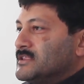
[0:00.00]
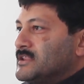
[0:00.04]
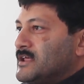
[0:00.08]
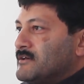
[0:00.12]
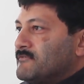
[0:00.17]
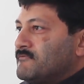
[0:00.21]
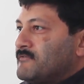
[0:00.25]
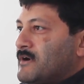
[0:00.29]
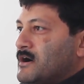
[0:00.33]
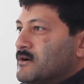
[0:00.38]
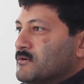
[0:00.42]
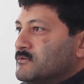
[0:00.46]

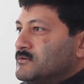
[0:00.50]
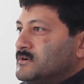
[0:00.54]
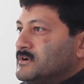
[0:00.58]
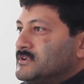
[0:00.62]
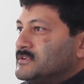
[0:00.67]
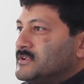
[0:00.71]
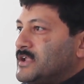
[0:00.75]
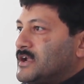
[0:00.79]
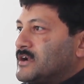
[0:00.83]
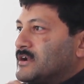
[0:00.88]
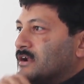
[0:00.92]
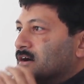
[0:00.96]
They
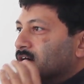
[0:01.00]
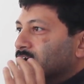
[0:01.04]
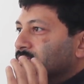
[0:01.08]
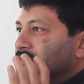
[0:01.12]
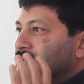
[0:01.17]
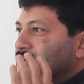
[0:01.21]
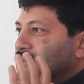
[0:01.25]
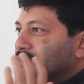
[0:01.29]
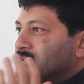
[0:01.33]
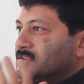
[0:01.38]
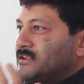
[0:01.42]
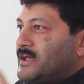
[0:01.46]
found that
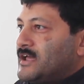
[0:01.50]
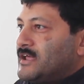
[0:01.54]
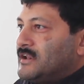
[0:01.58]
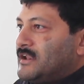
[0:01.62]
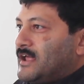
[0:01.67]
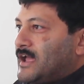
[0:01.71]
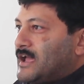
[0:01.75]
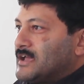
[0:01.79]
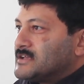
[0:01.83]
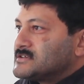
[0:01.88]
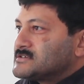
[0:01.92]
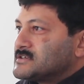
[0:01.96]
other
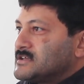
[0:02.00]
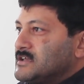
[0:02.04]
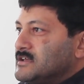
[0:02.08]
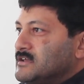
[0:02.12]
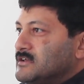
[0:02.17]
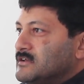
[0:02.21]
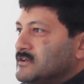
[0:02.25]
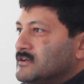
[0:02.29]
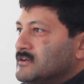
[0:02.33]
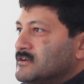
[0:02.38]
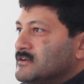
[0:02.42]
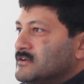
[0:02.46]
than
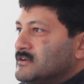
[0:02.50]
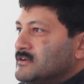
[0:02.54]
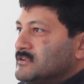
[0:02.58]
ASCII,